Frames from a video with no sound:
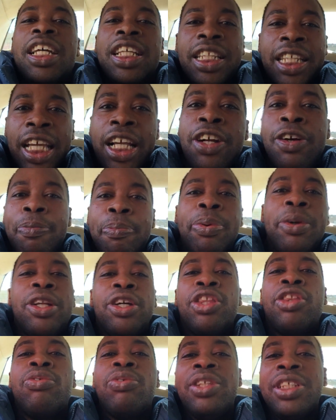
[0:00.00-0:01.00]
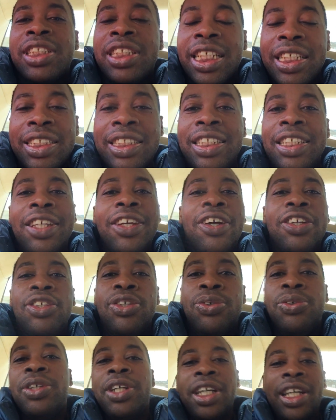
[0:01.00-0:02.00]
they could pull a 360 on
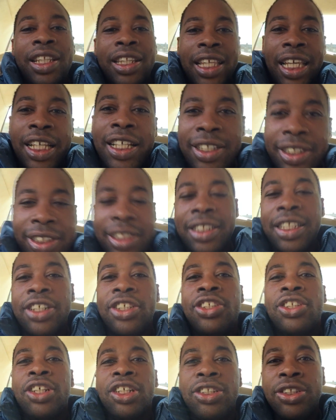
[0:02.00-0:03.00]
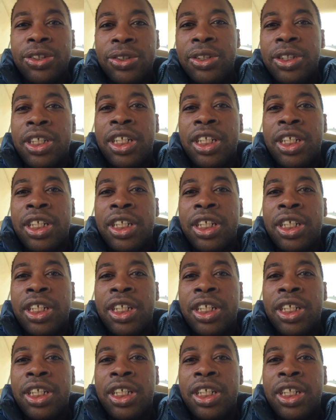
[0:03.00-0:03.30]
you, they could snitch on you.